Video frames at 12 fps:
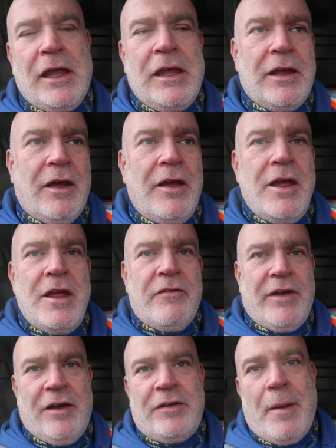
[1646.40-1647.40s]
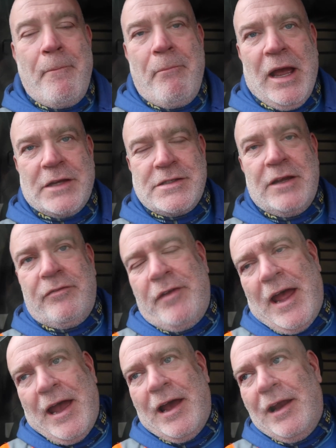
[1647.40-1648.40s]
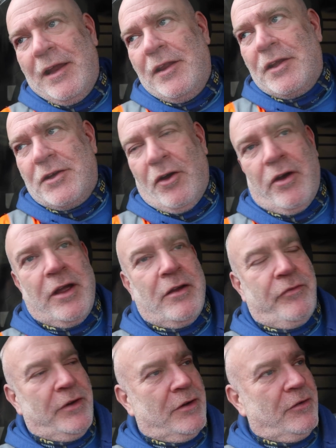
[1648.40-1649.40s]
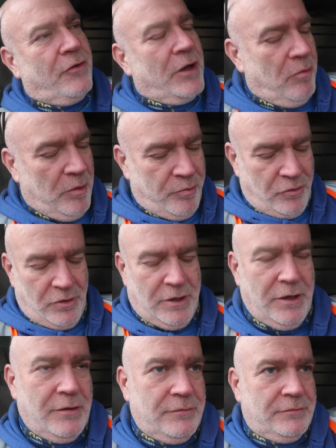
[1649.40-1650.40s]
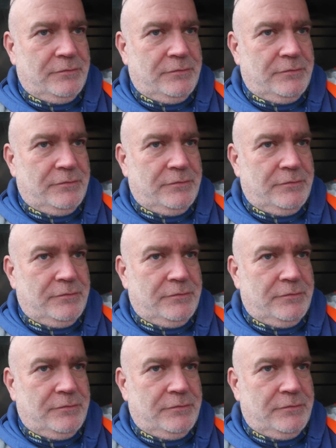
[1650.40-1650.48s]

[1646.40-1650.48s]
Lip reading: He found a massive nail in the tyre. I think I've got it in my pocket.